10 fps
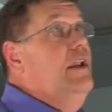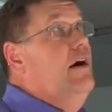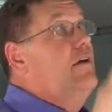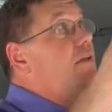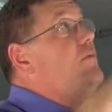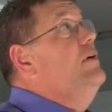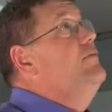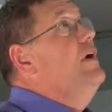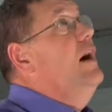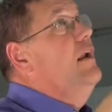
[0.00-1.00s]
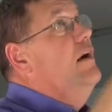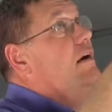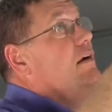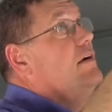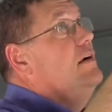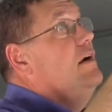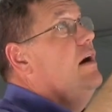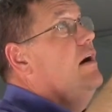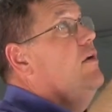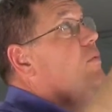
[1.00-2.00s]
now that we've got
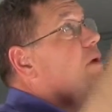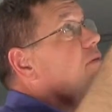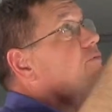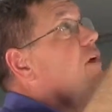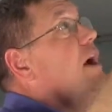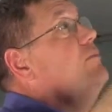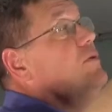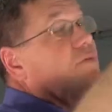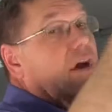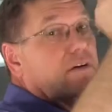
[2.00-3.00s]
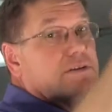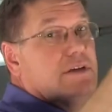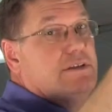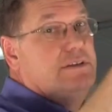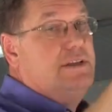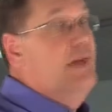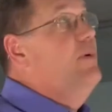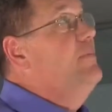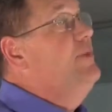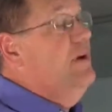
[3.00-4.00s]
our, our opening framed, we've got our insulation
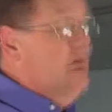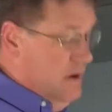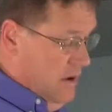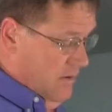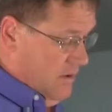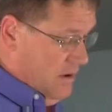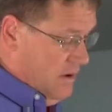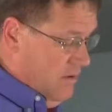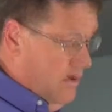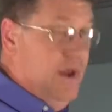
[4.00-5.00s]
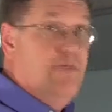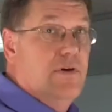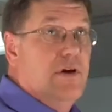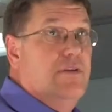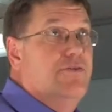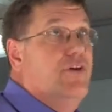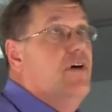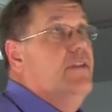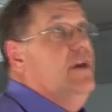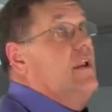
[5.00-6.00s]
stop up there, we're going to go ahead and we're going to
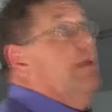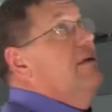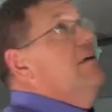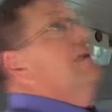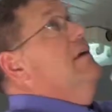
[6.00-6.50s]
install the inlet.